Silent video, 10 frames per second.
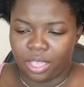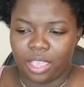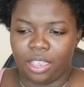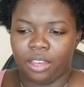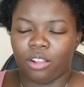
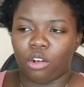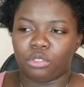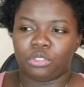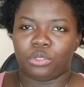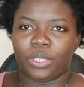and
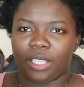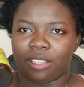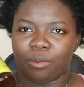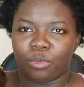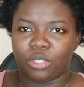also heat
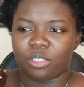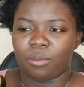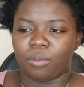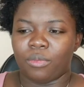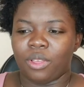them with
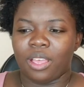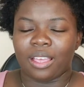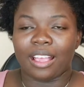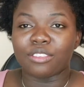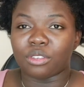some
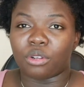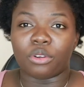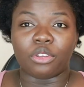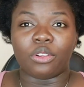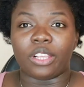castor
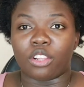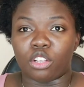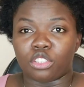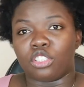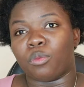oil and
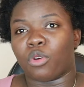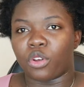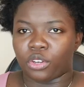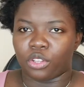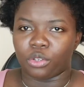also some
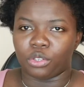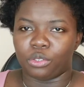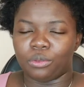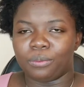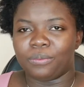coconut
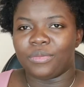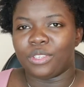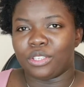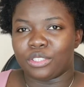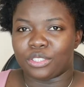oil.
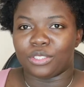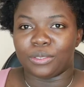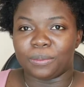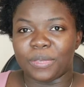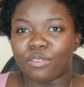
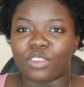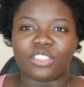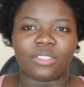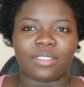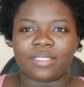So if you're
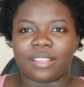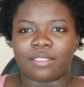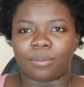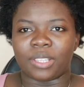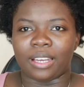interested in seeing
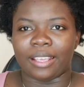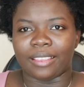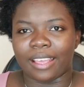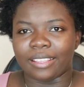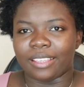something like
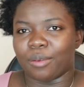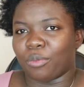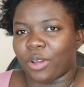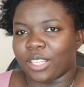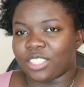that, keep
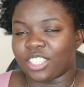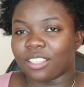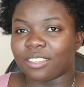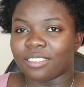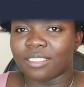watching.